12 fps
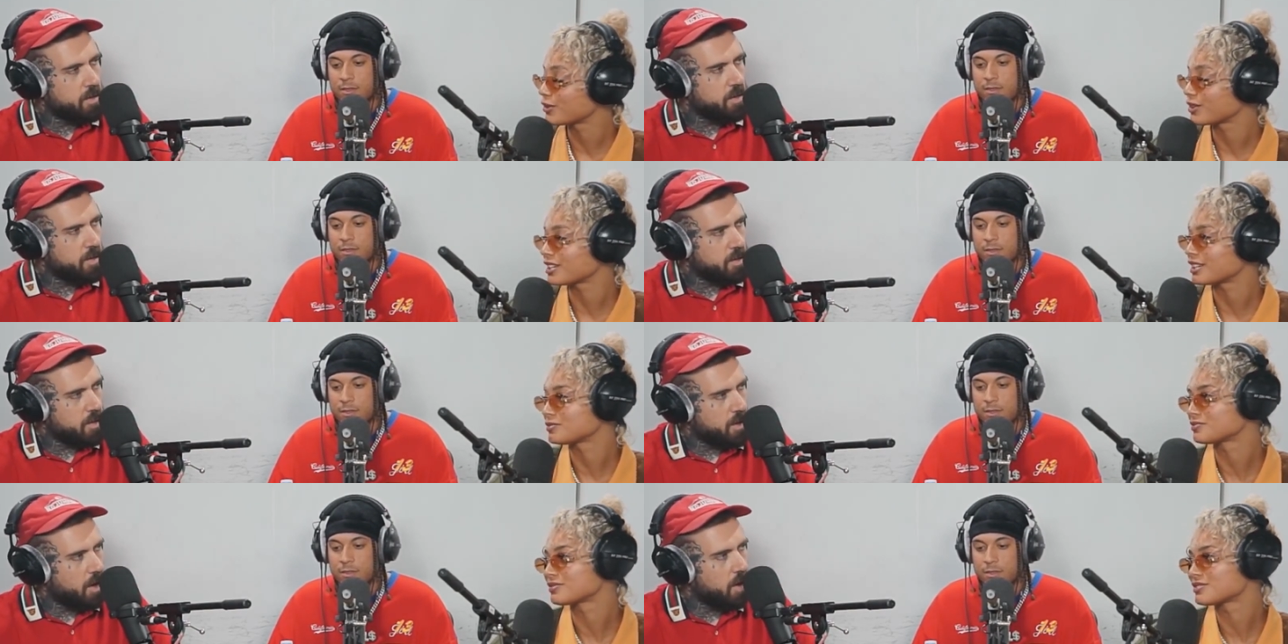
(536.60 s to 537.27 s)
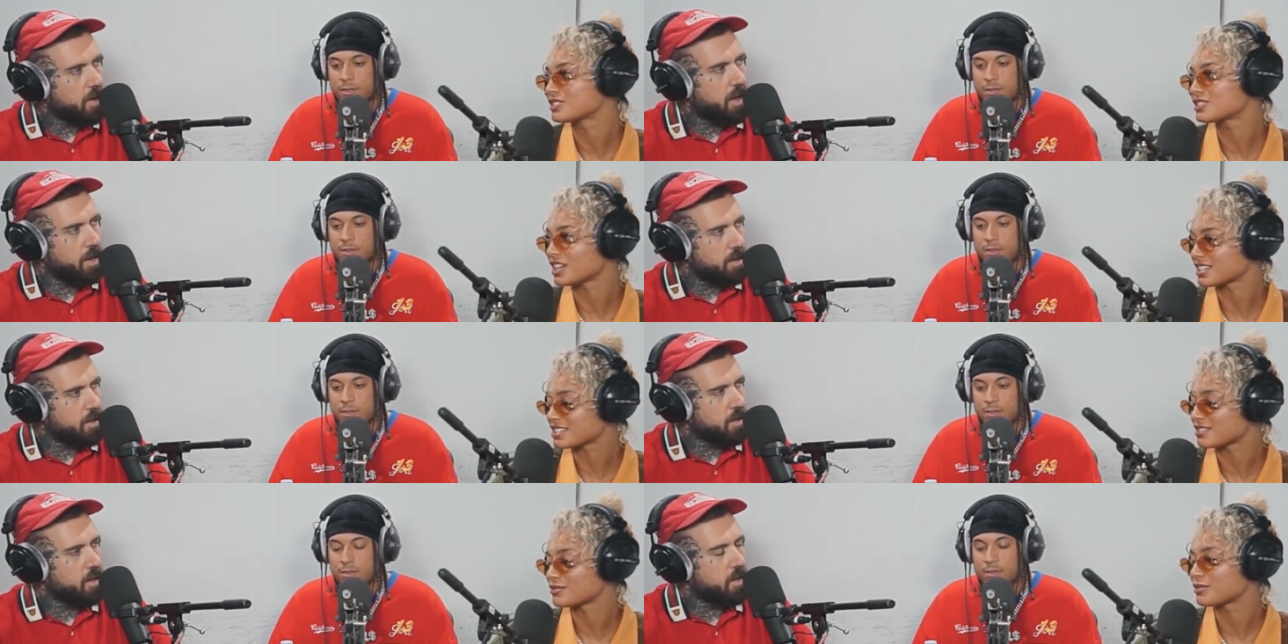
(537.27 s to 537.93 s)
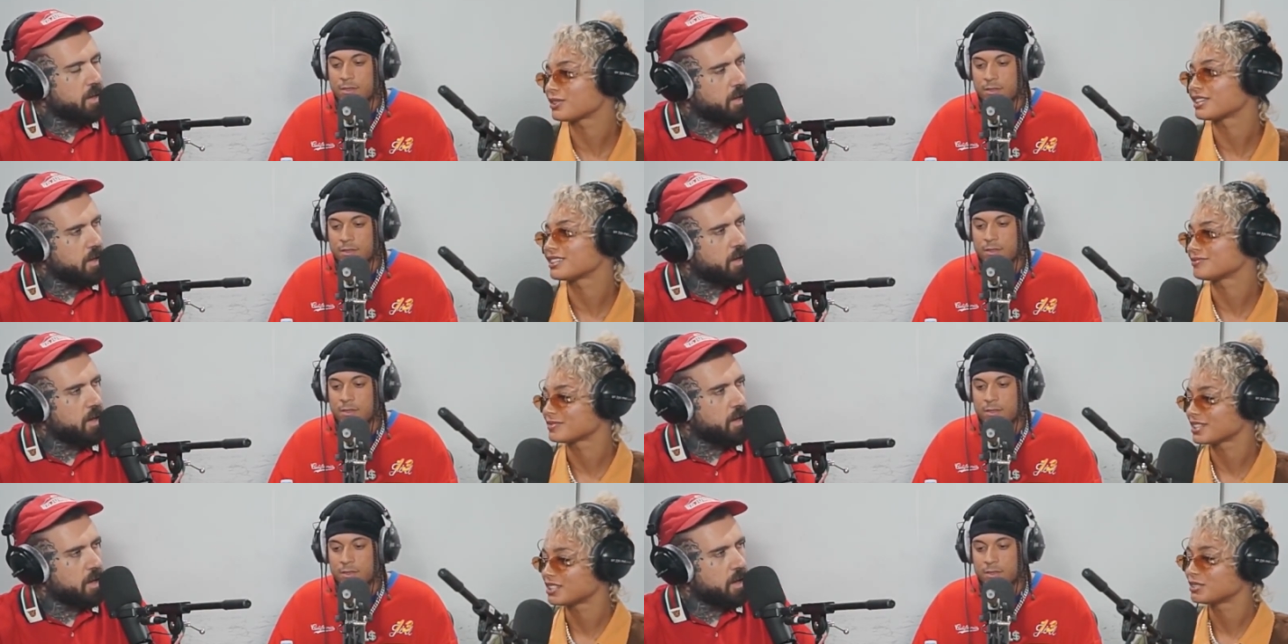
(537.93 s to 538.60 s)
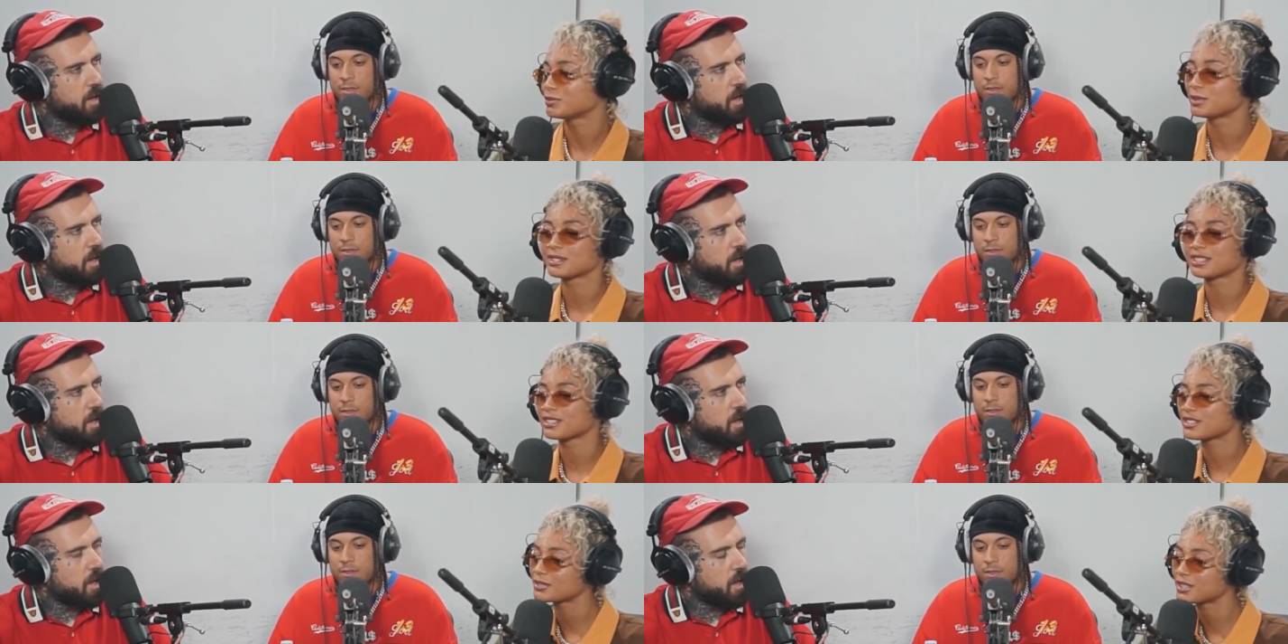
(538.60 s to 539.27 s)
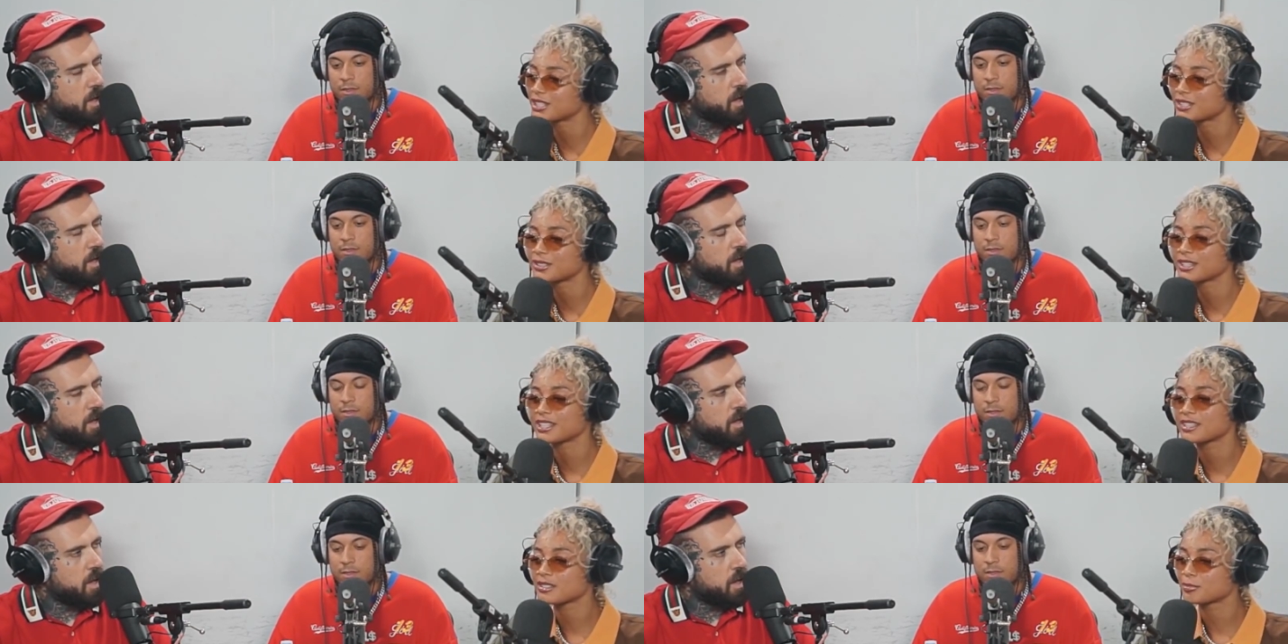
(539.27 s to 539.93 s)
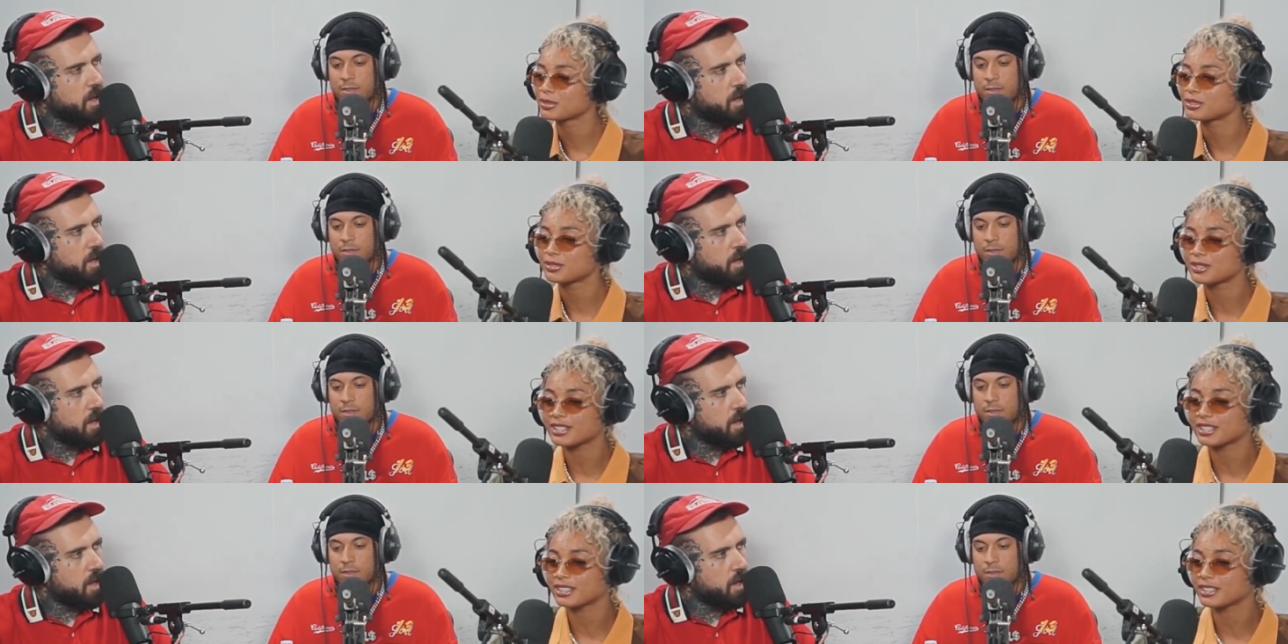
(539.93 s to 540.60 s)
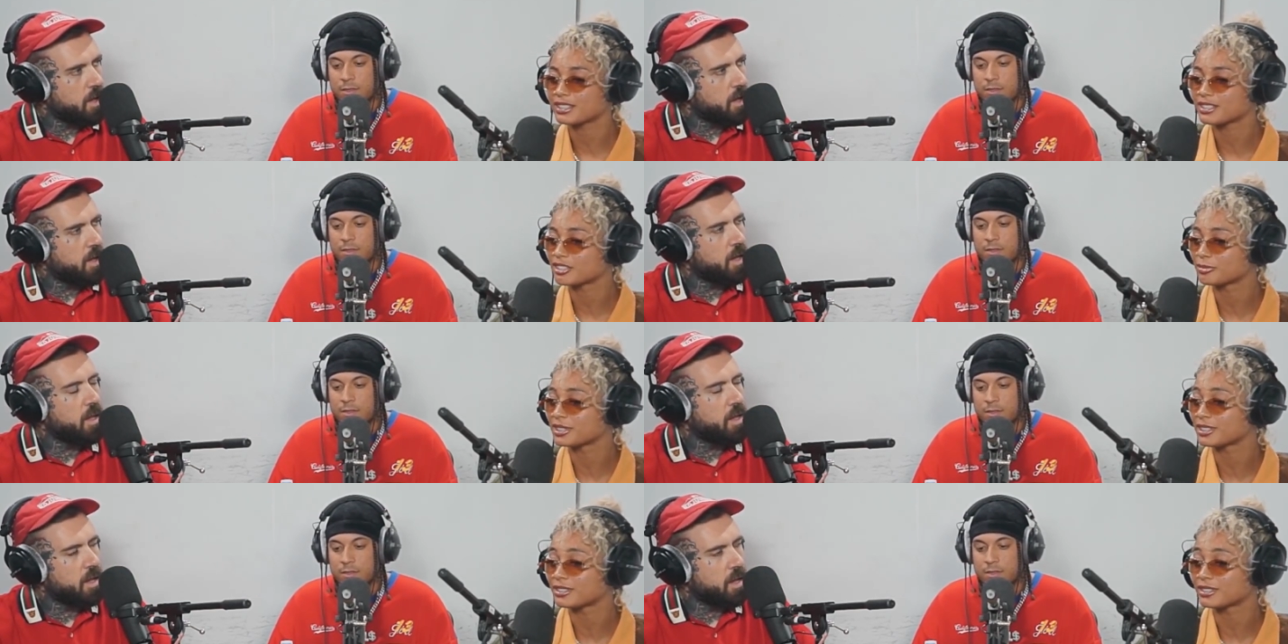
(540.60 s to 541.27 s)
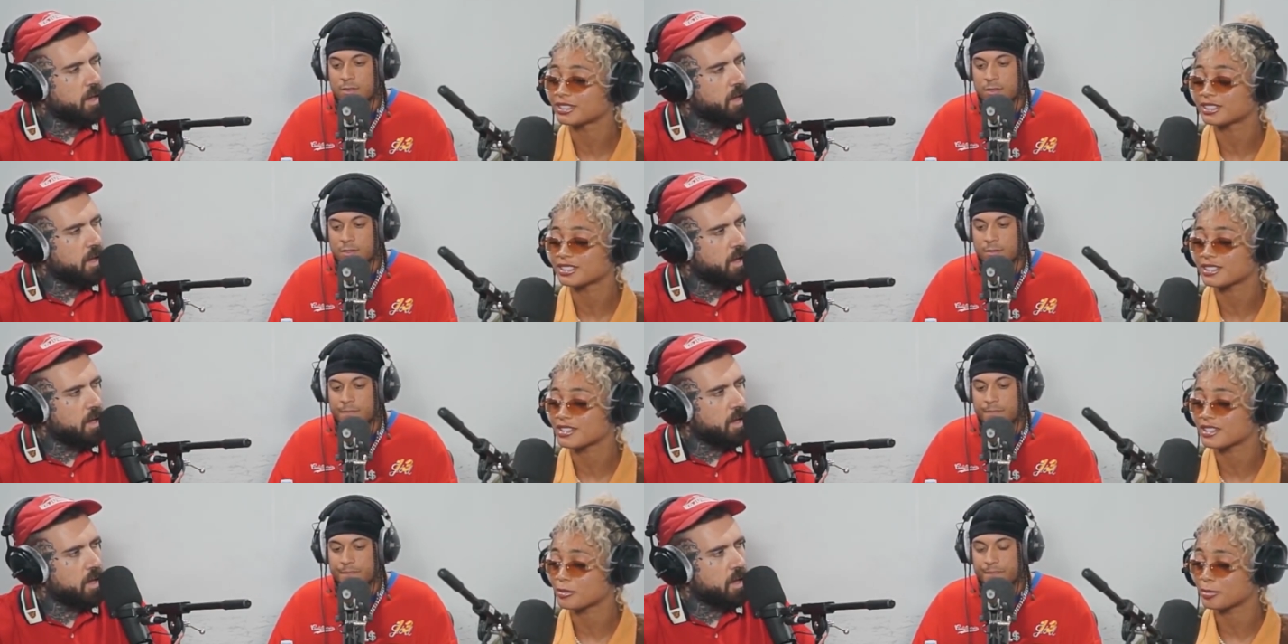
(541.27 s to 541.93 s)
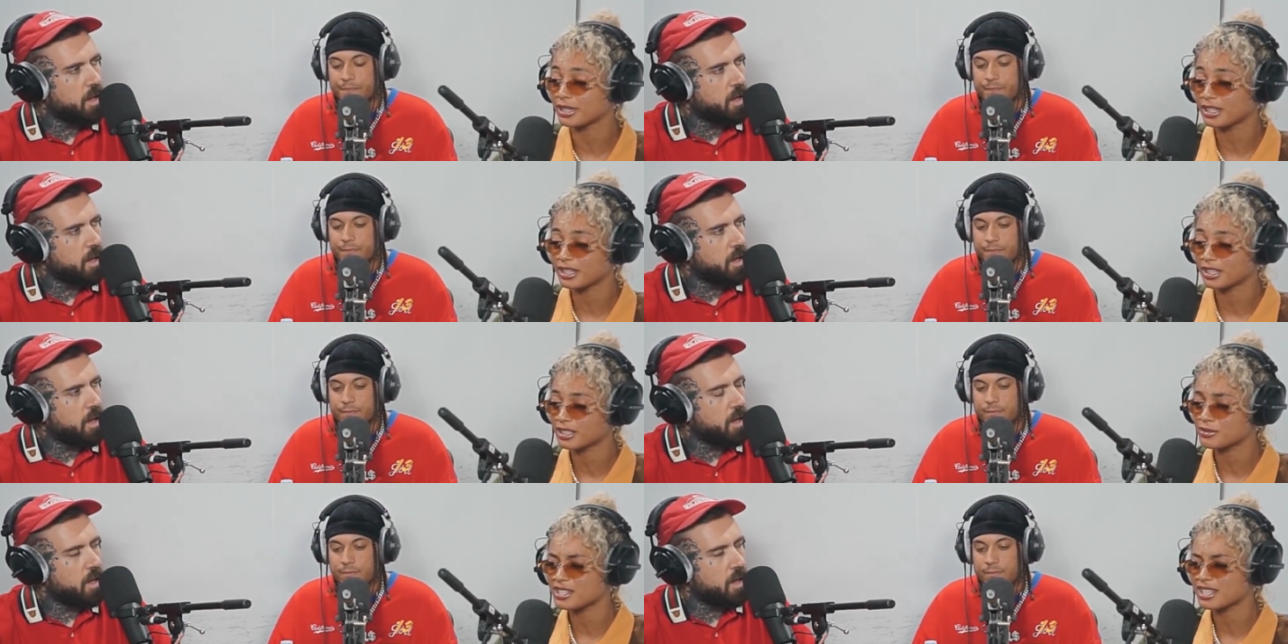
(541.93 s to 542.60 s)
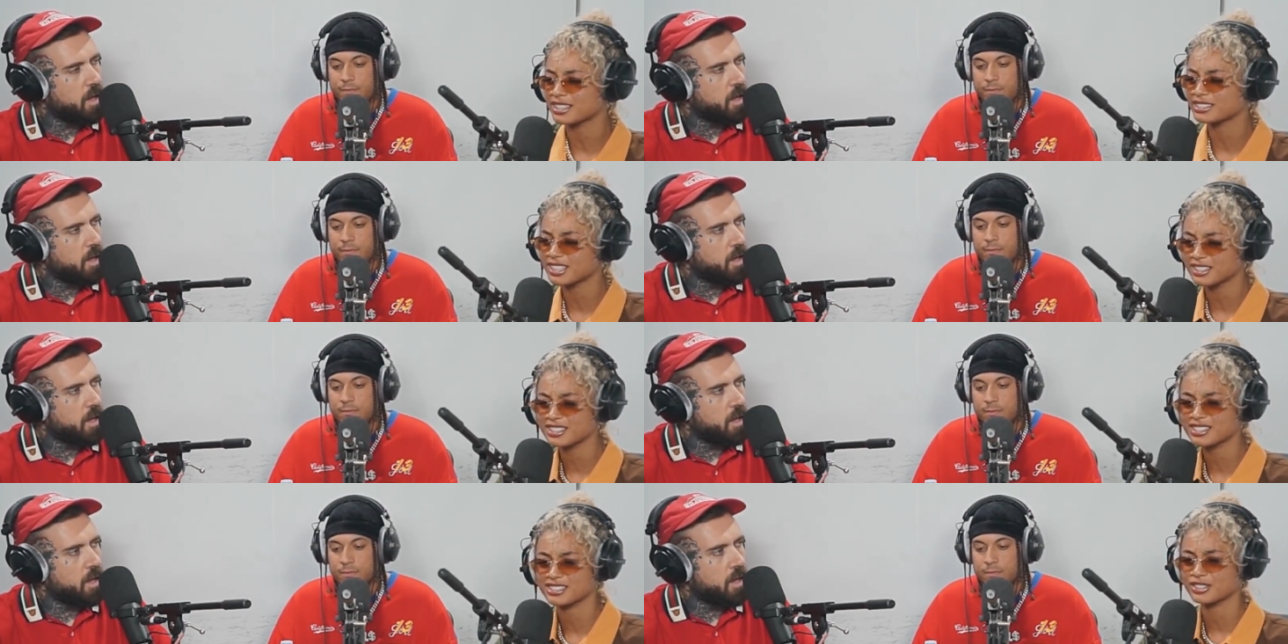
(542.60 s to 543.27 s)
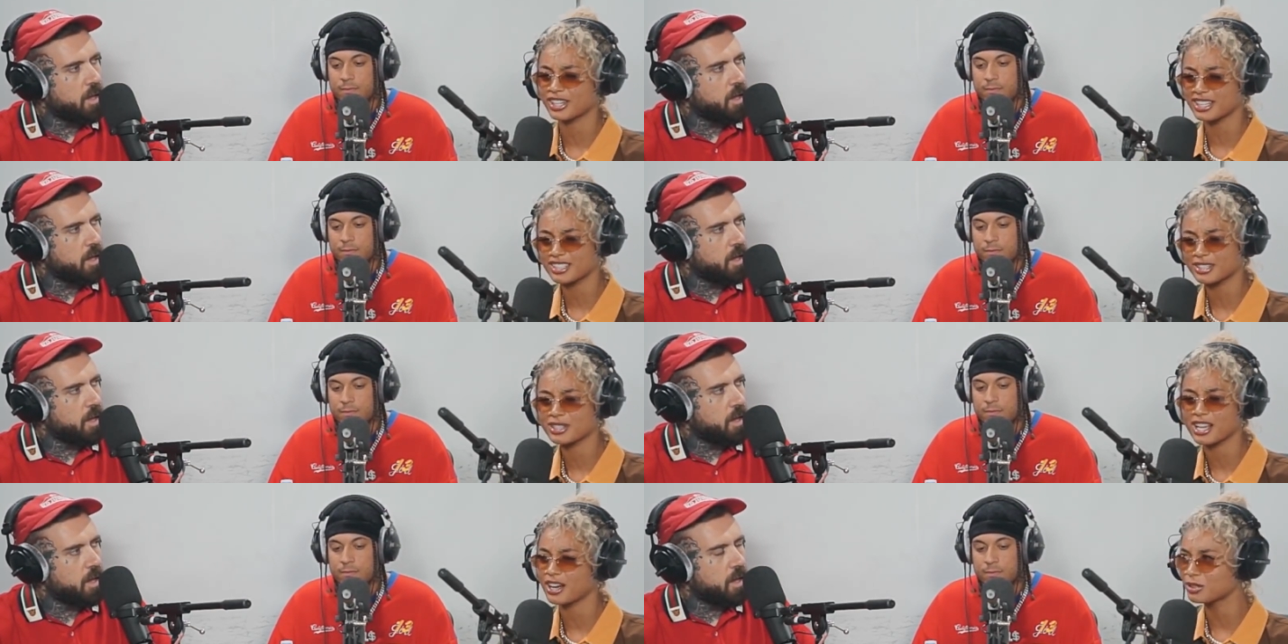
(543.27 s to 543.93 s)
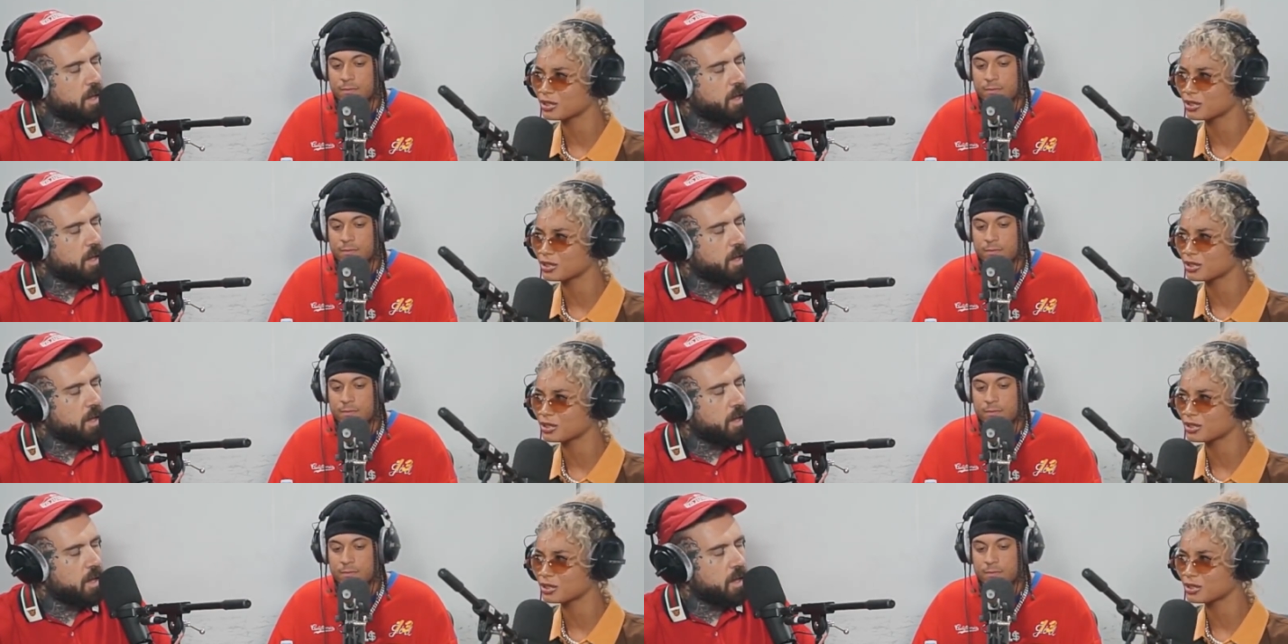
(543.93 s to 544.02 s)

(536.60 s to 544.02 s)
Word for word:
Speaker 1: Vory. Okay. Jazzy and Vory. Yep. We was in the studio. Ism produced it. He showed me the the the beat and I was like, damn, this is crazy. I was like,